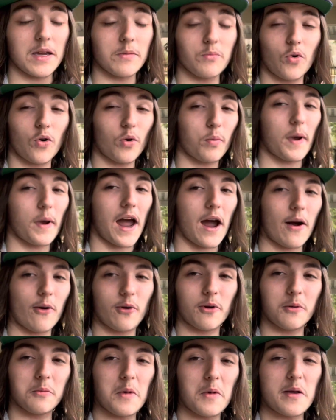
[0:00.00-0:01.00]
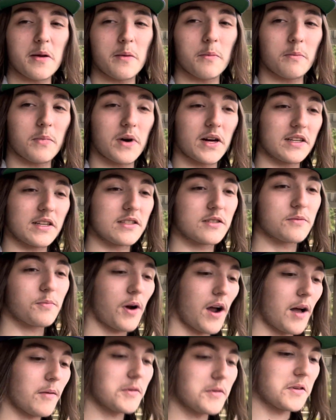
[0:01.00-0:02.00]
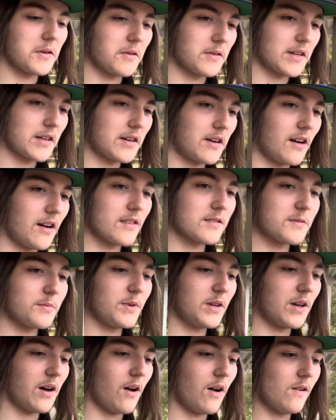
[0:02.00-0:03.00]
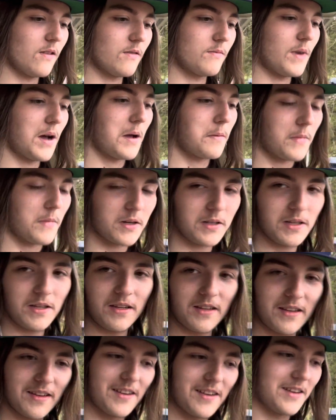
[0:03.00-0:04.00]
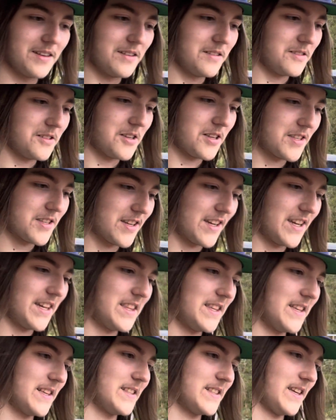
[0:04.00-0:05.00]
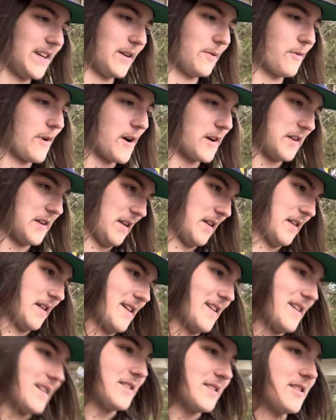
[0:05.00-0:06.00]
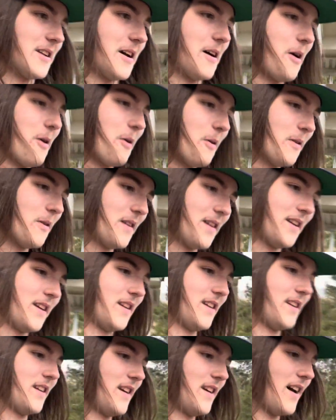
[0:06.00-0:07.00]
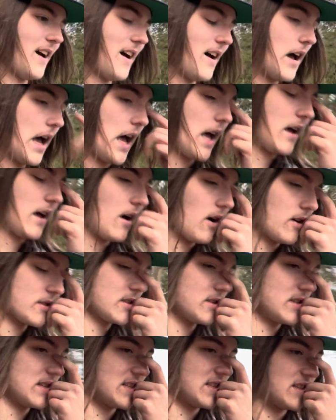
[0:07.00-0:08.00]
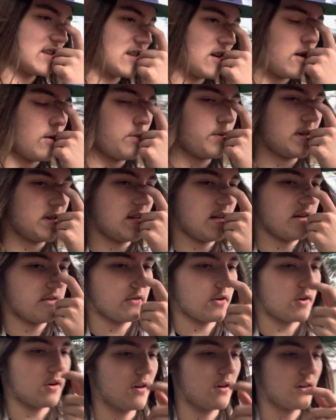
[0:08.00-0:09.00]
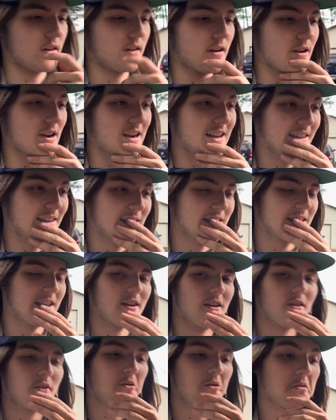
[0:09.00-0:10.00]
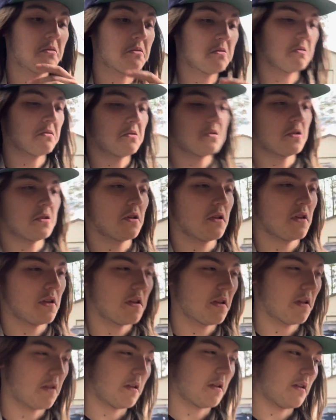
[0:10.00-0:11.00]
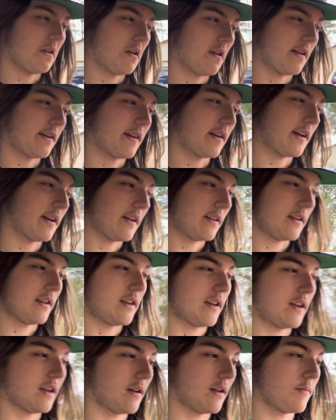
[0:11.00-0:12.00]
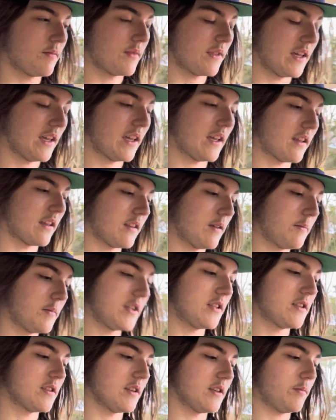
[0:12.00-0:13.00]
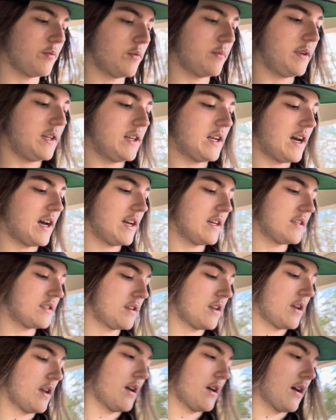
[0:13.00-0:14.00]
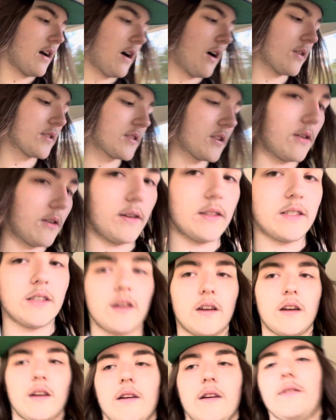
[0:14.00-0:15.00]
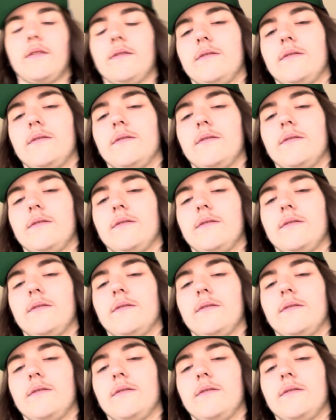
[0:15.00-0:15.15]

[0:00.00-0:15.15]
more power, but it's probably going to cost me all of my money just to get this thing running. So, also this is an open diff car, so like a limited slip would be nice. Also, it's a